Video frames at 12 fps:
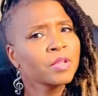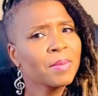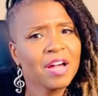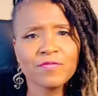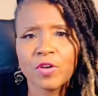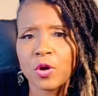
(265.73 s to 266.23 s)

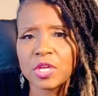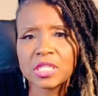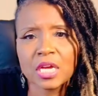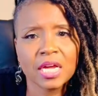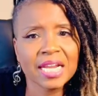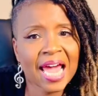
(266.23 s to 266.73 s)
By
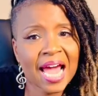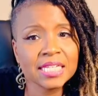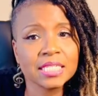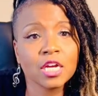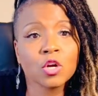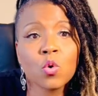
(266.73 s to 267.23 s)
focusing on
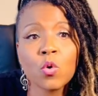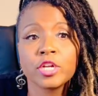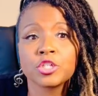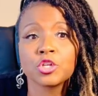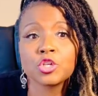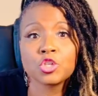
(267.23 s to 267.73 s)
acting
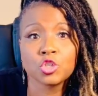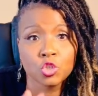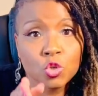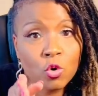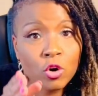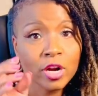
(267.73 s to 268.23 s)
according to
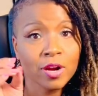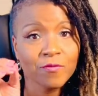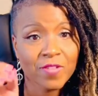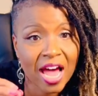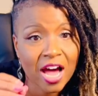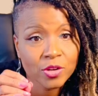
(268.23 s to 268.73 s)
your
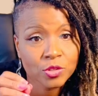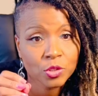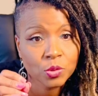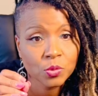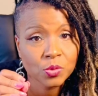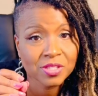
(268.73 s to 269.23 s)

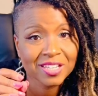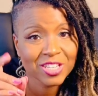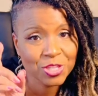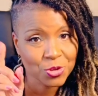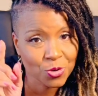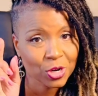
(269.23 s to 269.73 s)
values,
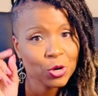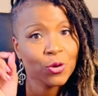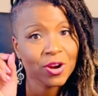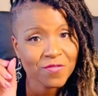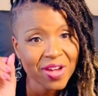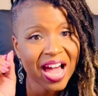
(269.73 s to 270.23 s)
your
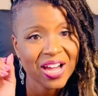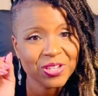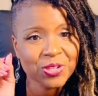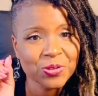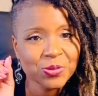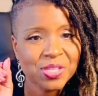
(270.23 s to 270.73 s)
core
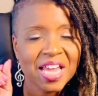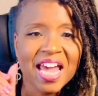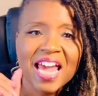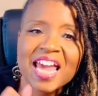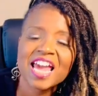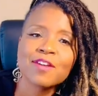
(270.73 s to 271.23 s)
values,
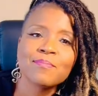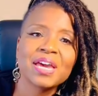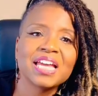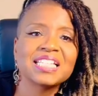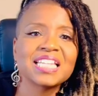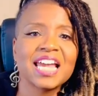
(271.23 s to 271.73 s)
and
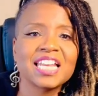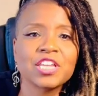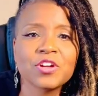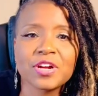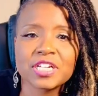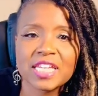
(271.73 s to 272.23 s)
maintaining
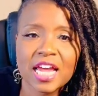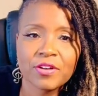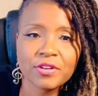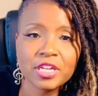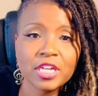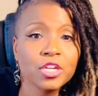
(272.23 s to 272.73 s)
your
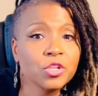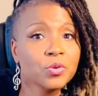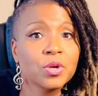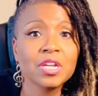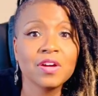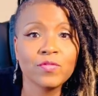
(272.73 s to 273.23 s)
integrity, you
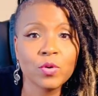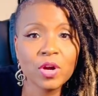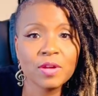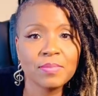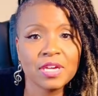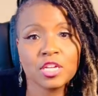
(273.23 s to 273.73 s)
can
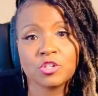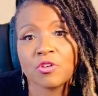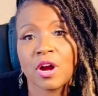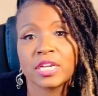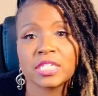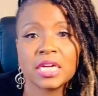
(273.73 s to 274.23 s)
avoid being
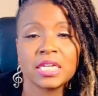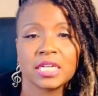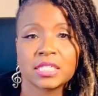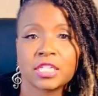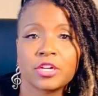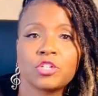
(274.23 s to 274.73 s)
drawn into
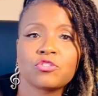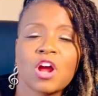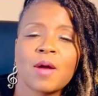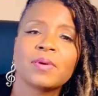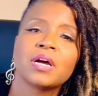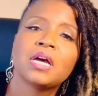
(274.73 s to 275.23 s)
unnecessary
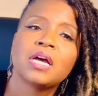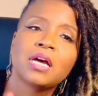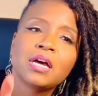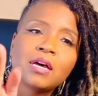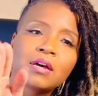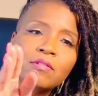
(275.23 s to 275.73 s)
drama.
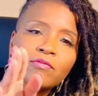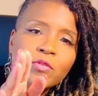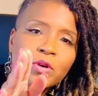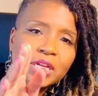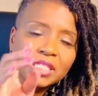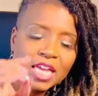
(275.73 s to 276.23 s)

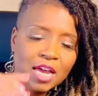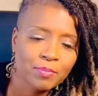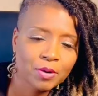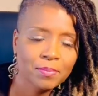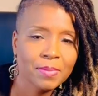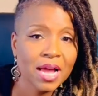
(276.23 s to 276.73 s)
For
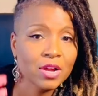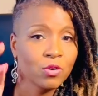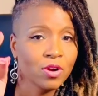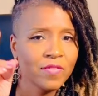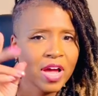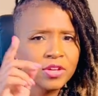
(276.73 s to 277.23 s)
example, my
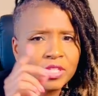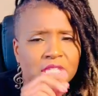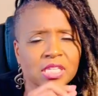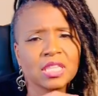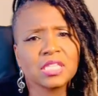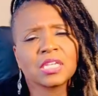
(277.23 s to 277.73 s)
core values, I
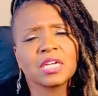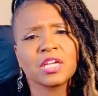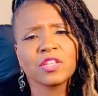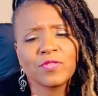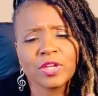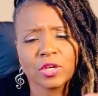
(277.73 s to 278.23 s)
said this in
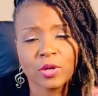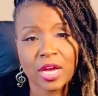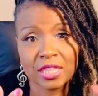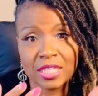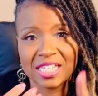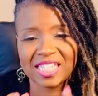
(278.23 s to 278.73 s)
another video,
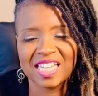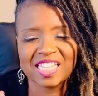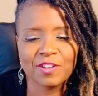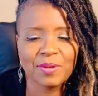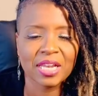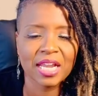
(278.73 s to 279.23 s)
at this season
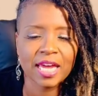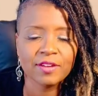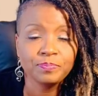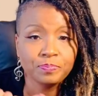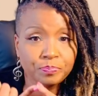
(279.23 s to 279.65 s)
of my life: